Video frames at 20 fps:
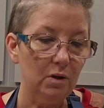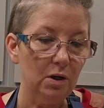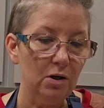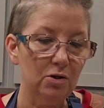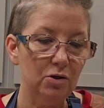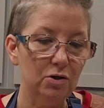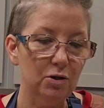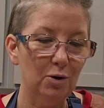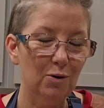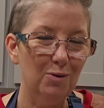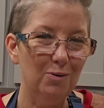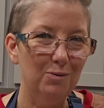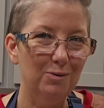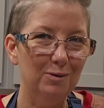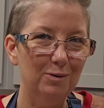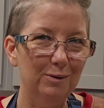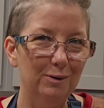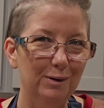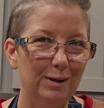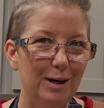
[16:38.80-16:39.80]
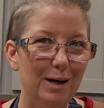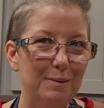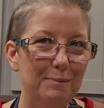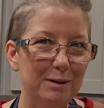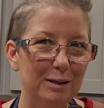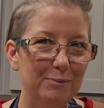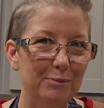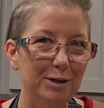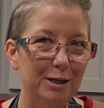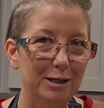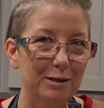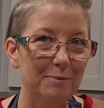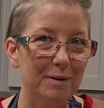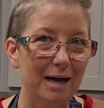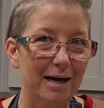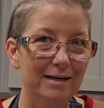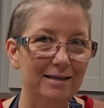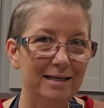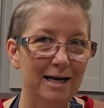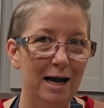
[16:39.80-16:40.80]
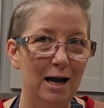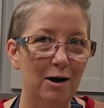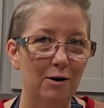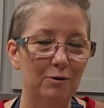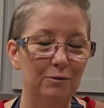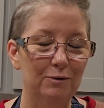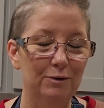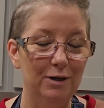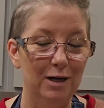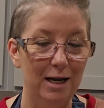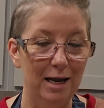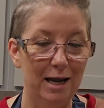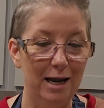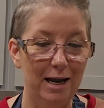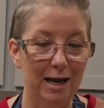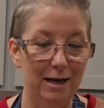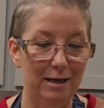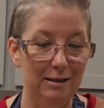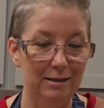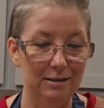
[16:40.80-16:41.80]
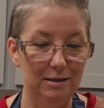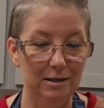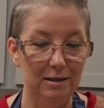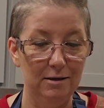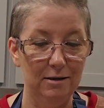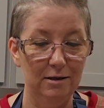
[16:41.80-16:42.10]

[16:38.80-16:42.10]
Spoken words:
So I'm going to bring you back down and